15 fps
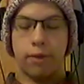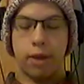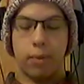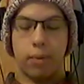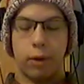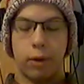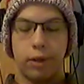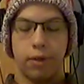
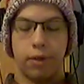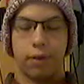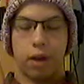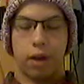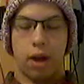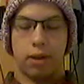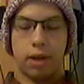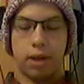summaries of the
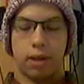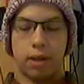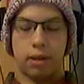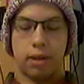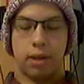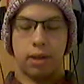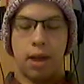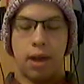
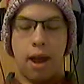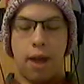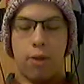contents,